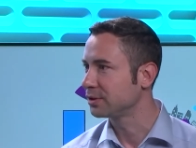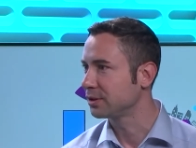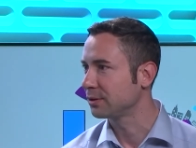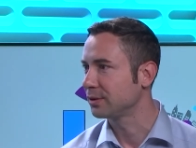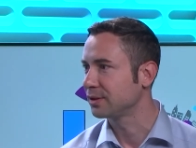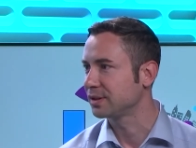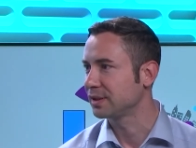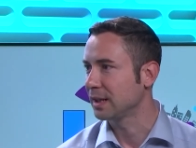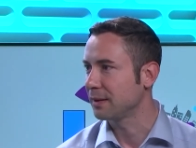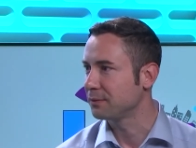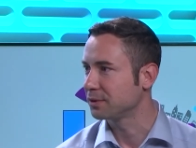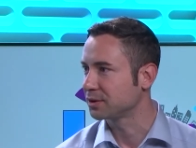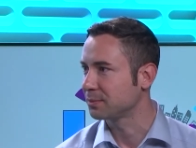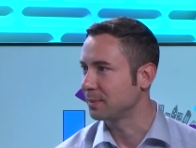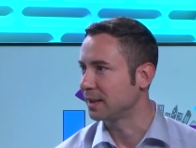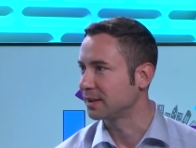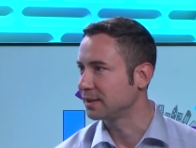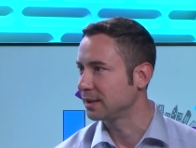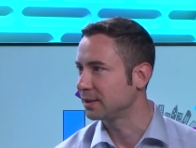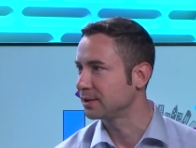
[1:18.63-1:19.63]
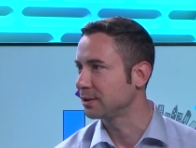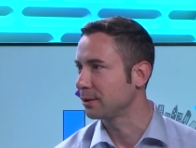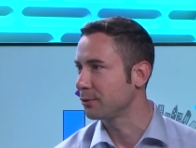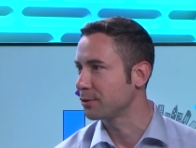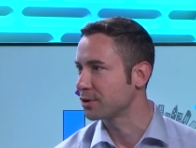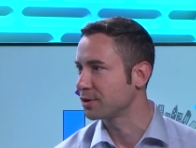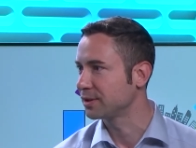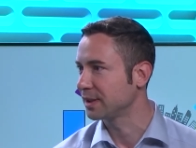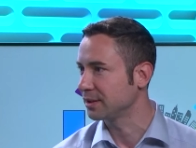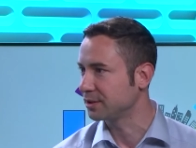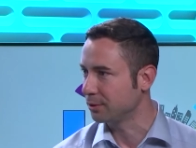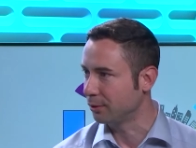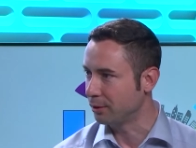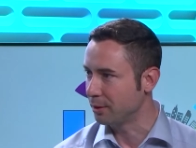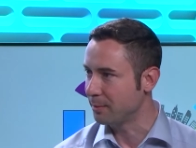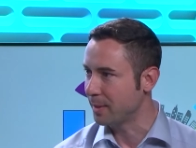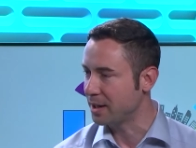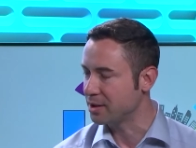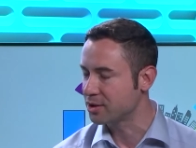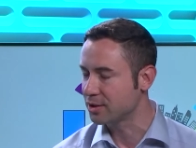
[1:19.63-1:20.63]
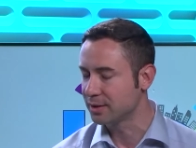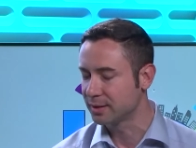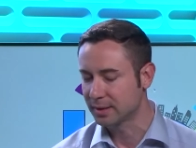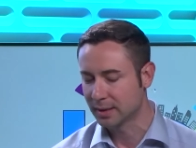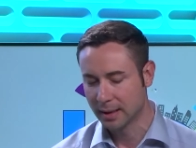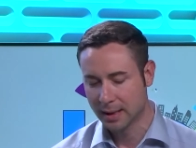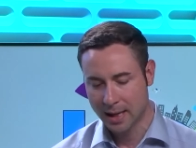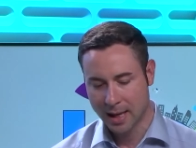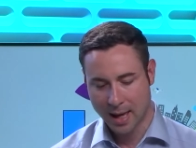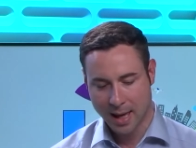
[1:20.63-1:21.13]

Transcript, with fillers: so to say, for smart city solutions, as you already mentioned. Yeah,